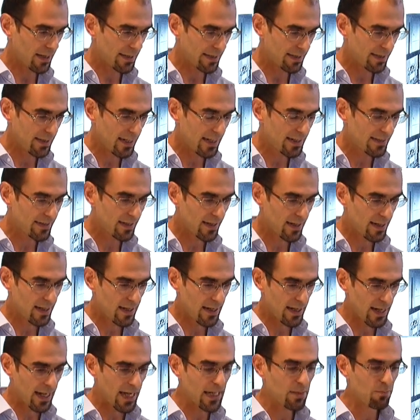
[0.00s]

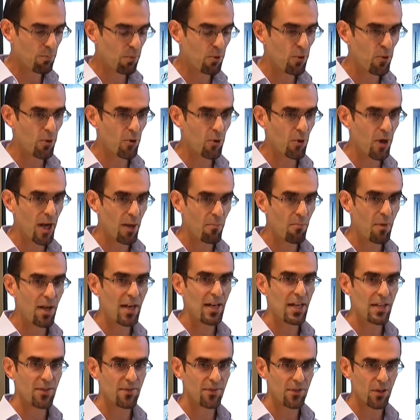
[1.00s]
data and program
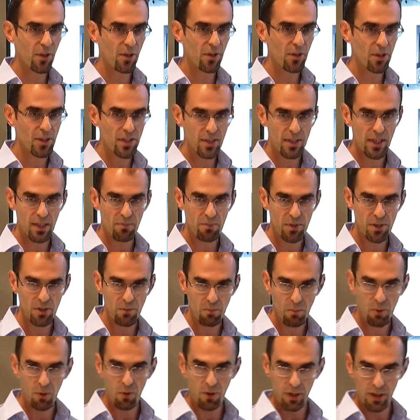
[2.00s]
lived on the same
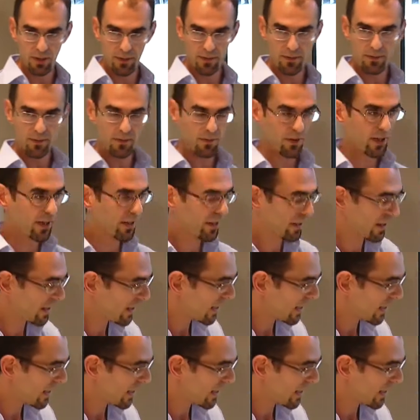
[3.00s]
support, right?